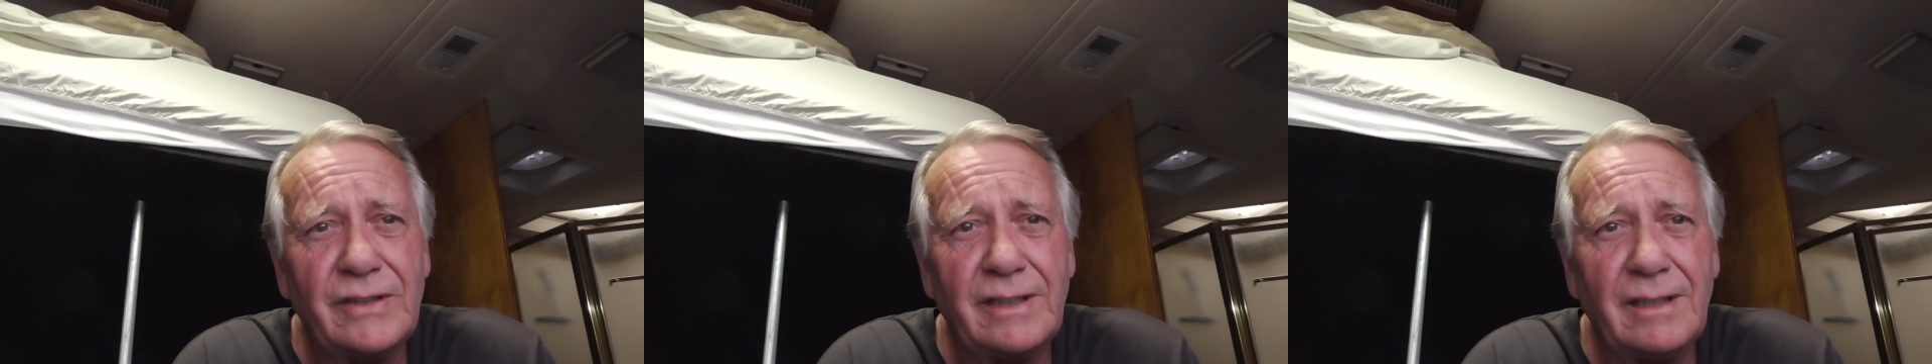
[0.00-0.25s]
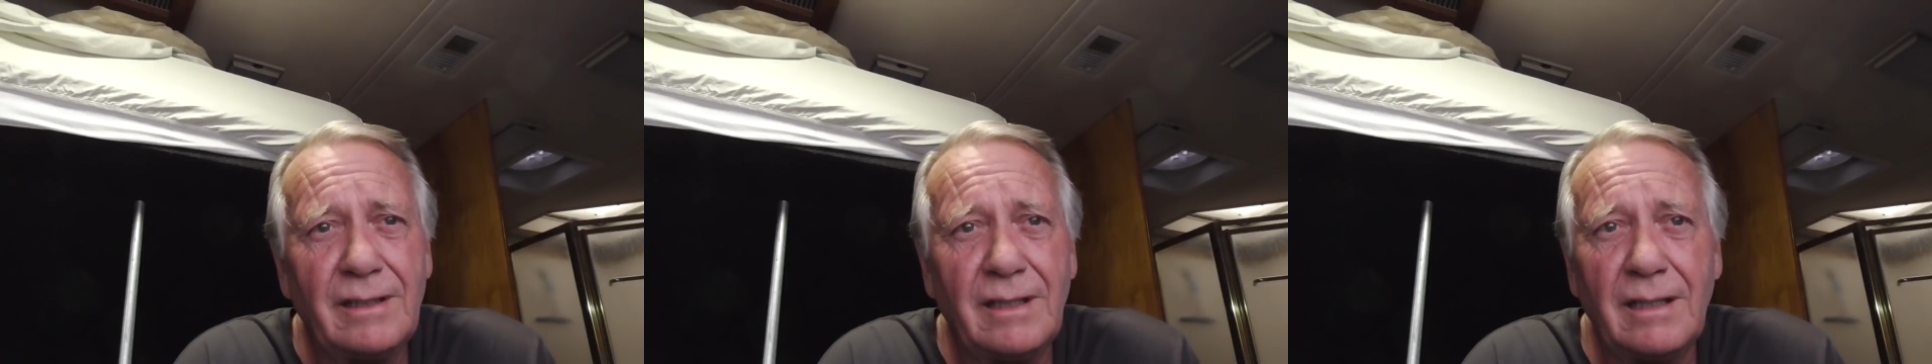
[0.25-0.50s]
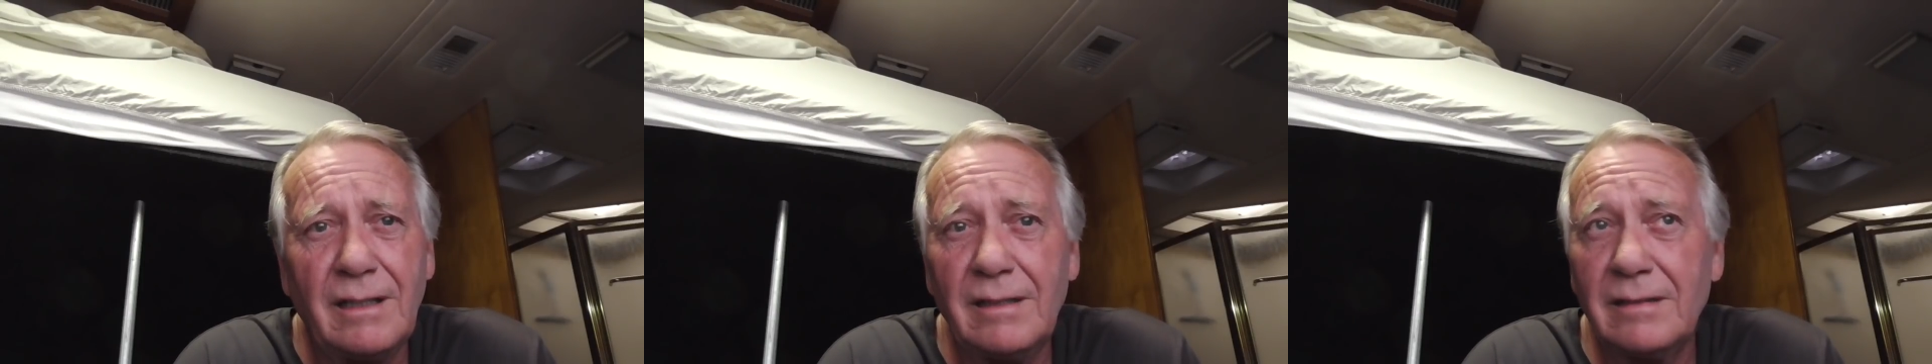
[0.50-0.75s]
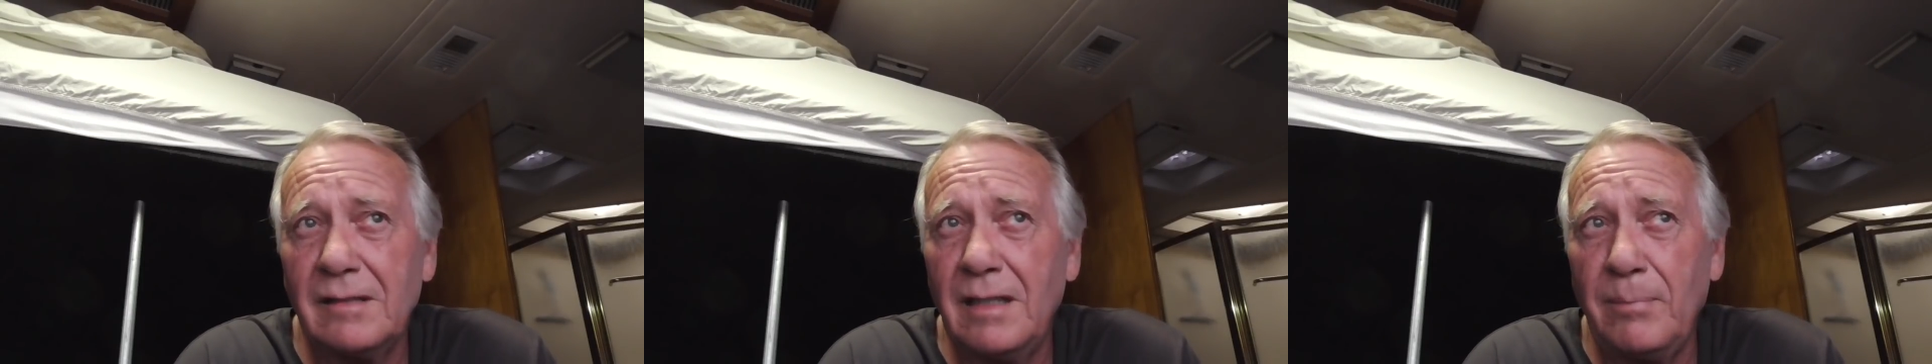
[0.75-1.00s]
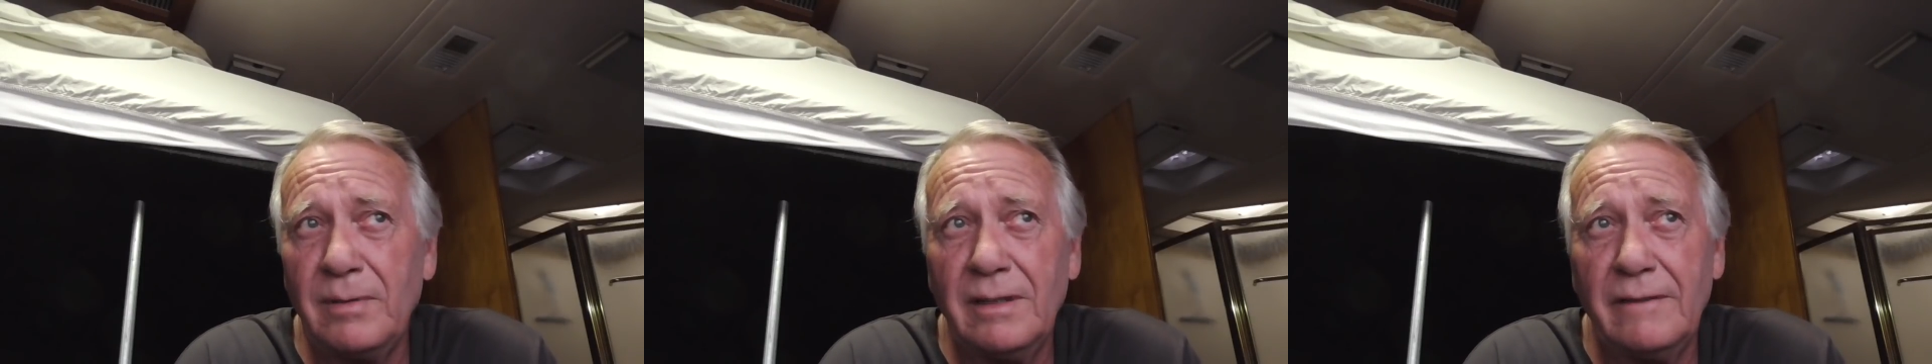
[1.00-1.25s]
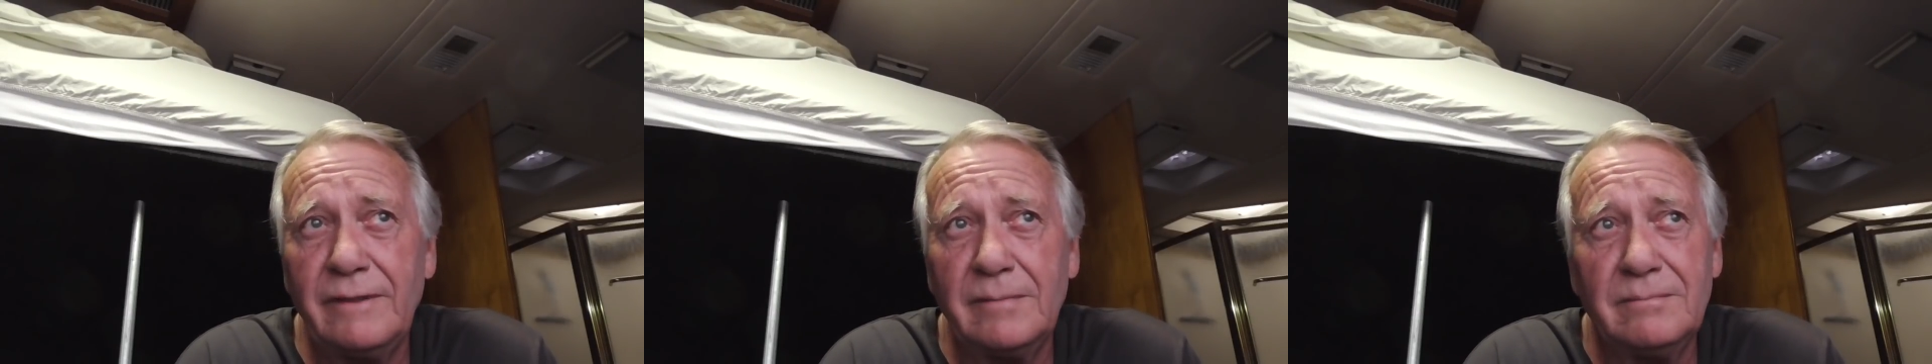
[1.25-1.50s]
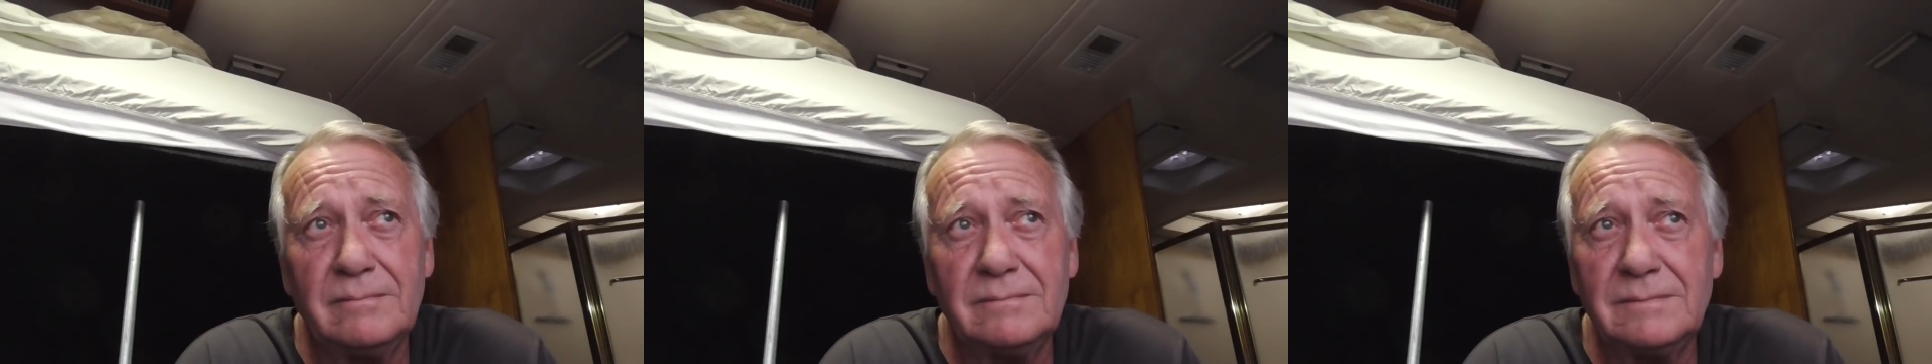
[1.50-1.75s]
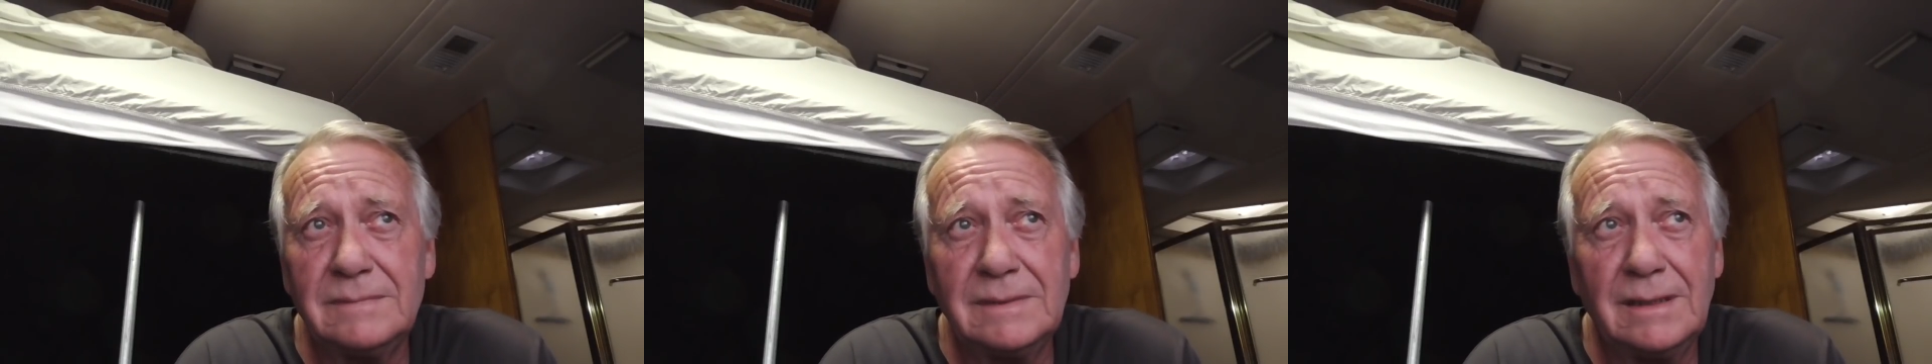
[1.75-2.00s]
There are a couple of
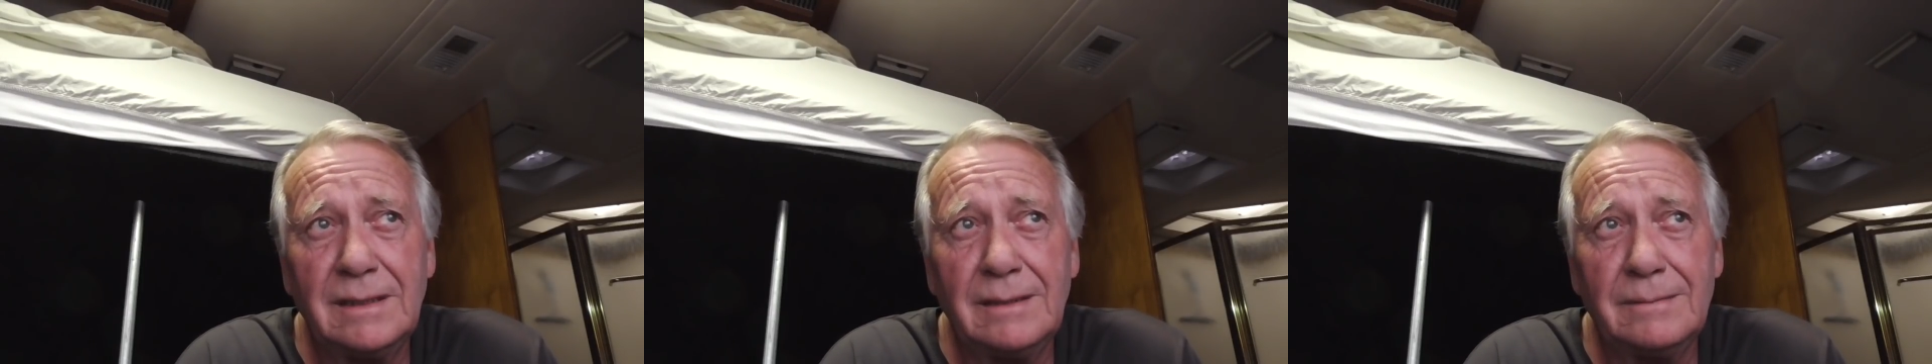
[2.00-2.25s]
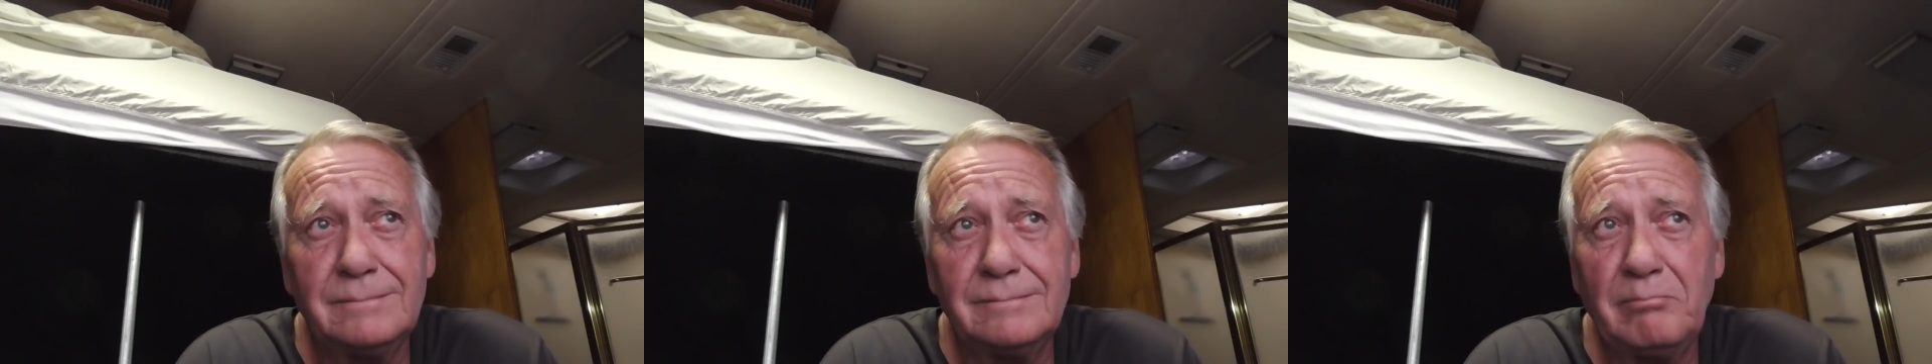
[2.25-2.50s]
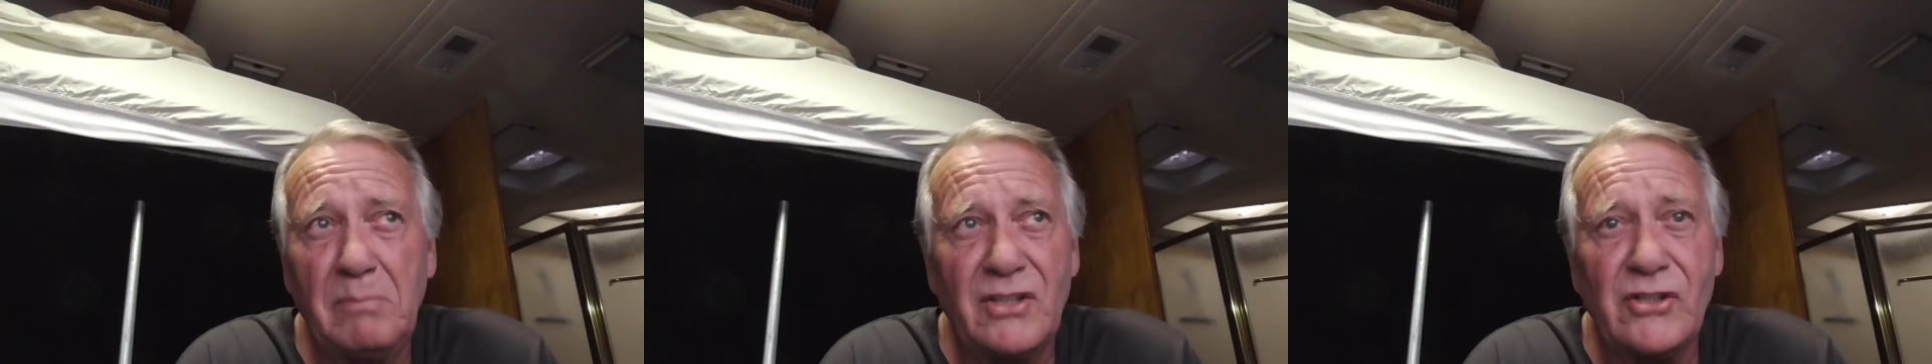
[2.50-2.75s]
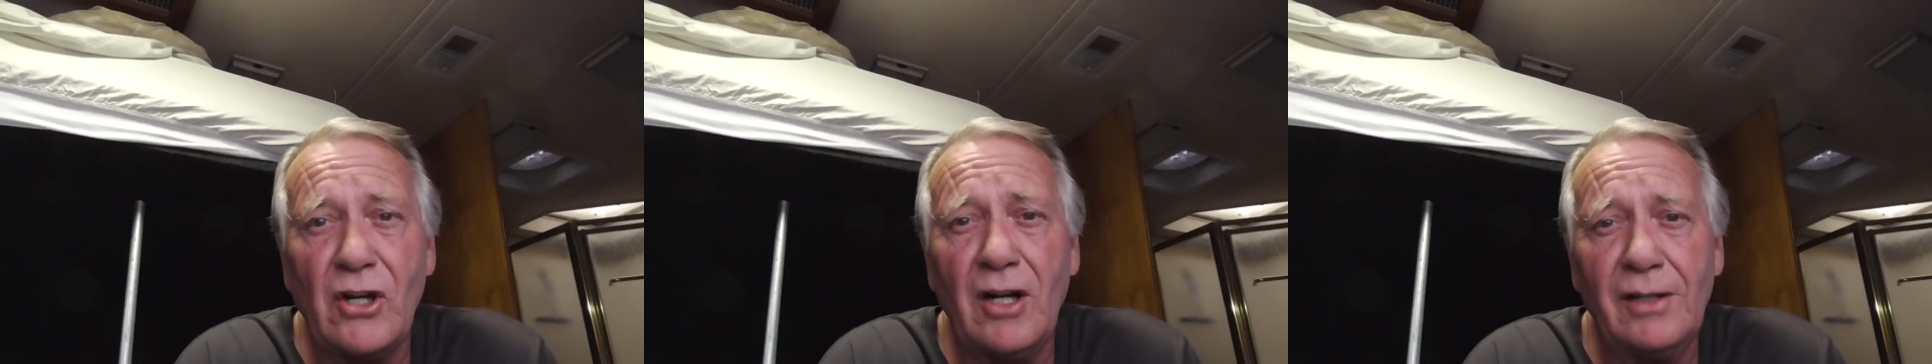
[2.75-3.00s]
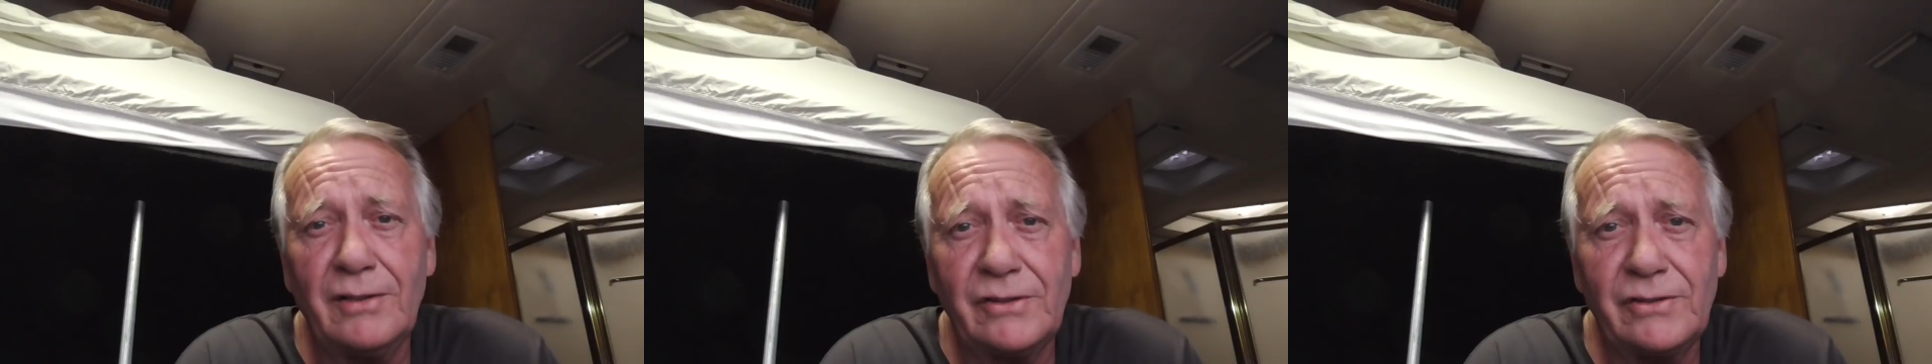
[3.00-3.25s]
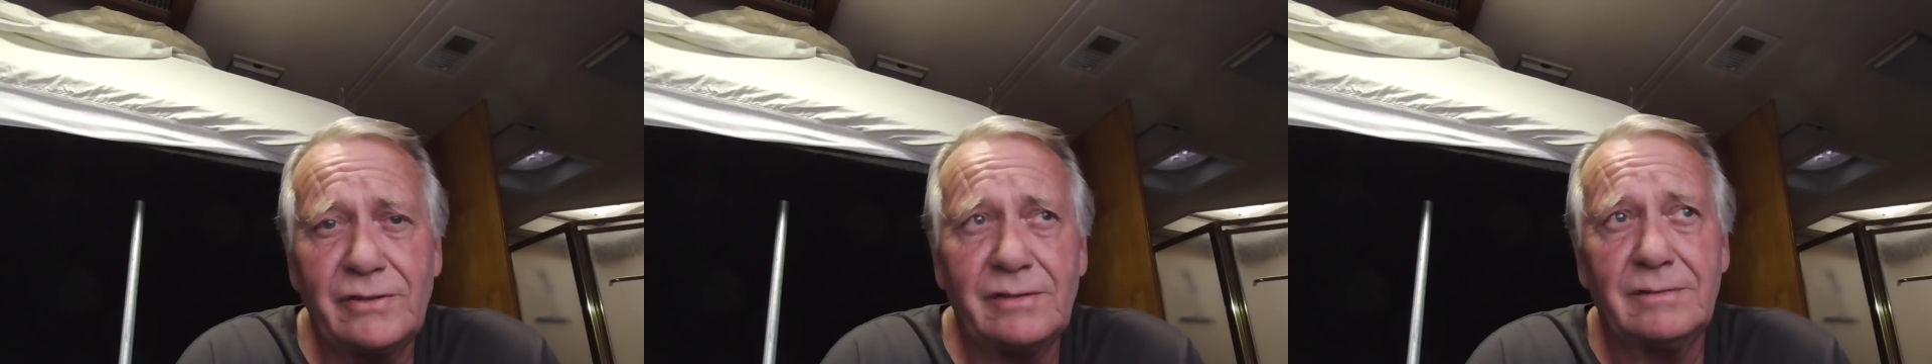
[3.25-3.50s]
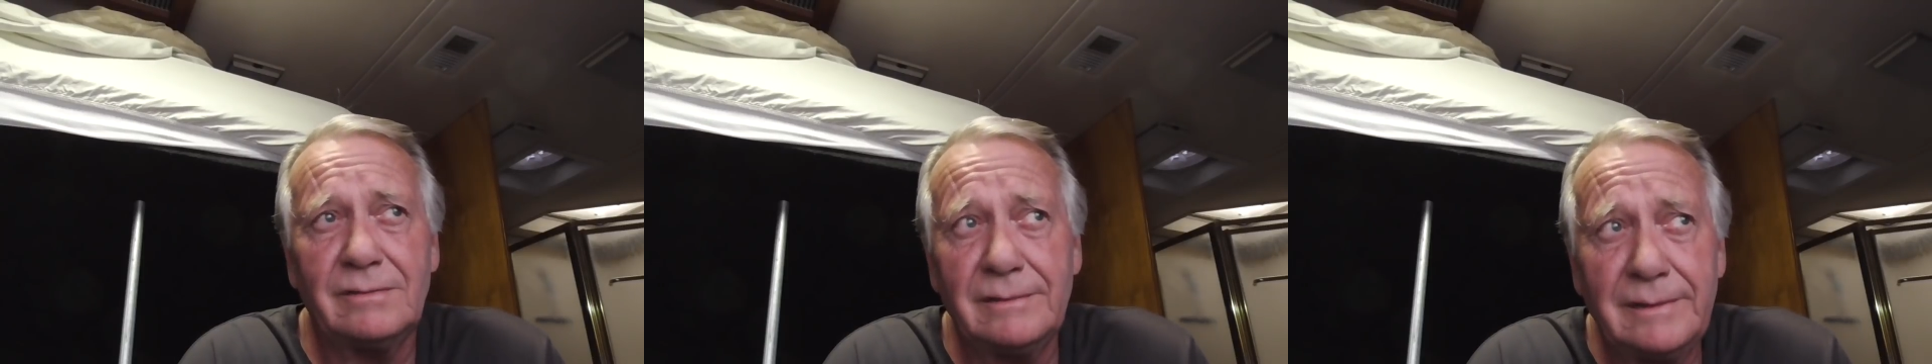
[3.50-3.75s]
them, um, bazaars,